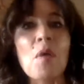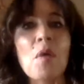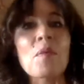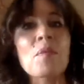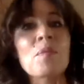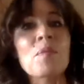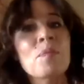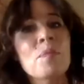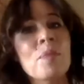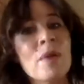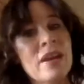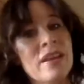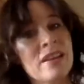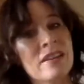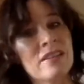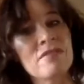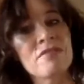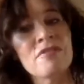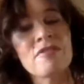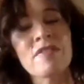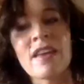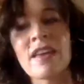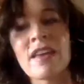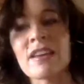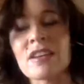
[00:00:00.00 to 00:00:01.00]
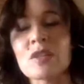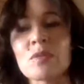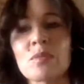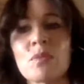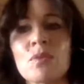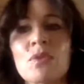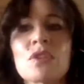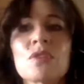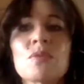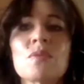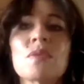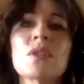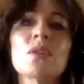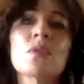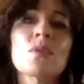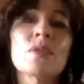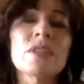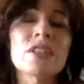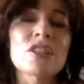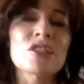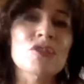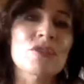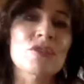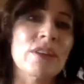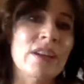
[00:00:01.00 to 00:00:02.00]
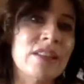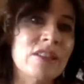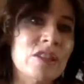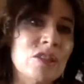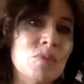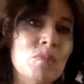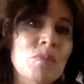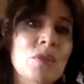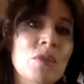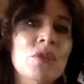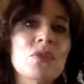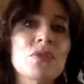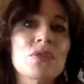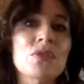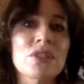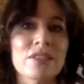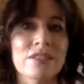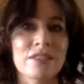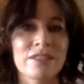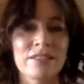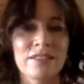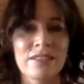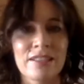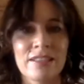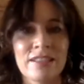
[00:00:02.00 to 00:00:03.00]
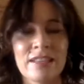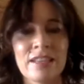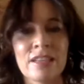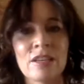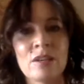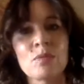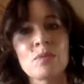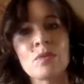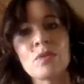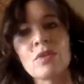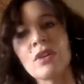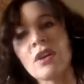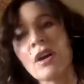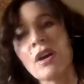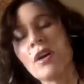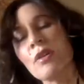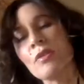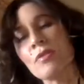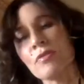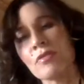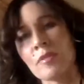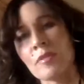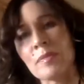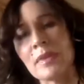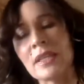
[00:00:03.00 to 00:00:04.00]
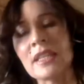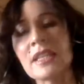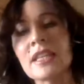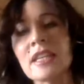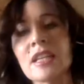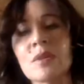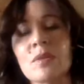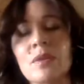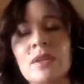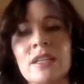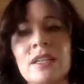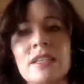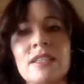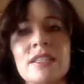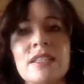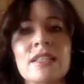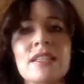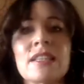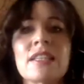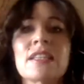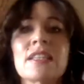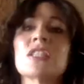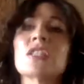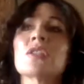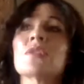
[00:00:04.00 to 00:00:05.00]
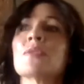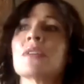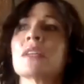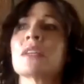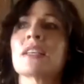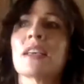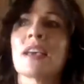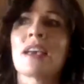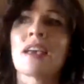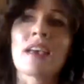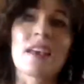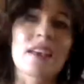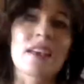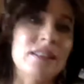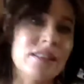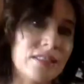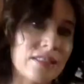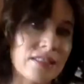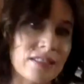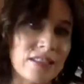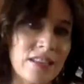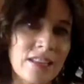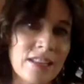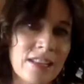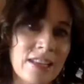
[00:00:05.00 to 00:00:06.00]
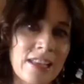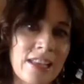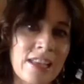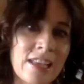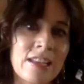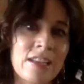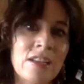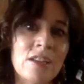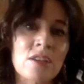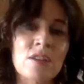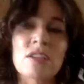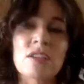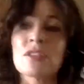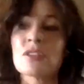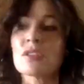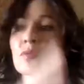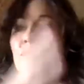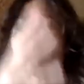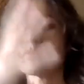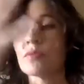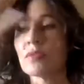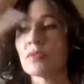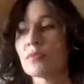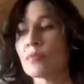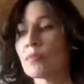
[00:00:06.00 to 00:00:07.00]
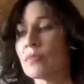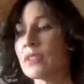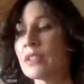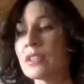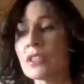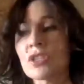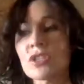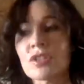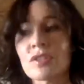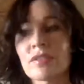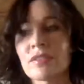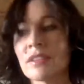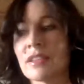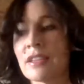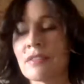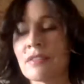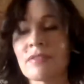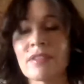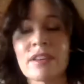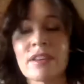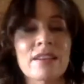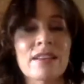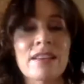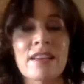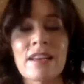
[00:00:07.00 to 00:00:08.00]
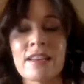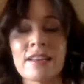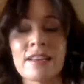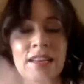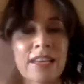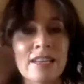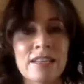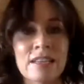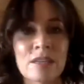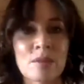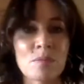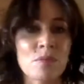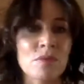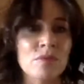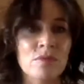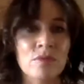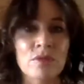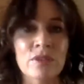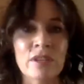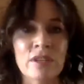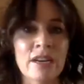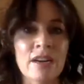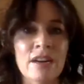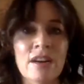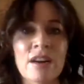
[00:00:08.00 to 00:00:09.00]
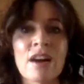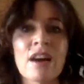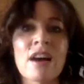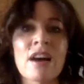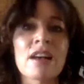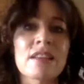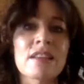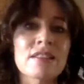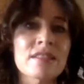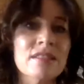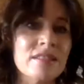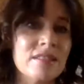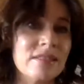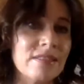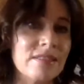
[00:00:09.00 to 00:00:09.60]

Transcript: But in fact, water will always transmute and it will go from a liquid into a gas, and it is literally reincarnating before our eyes.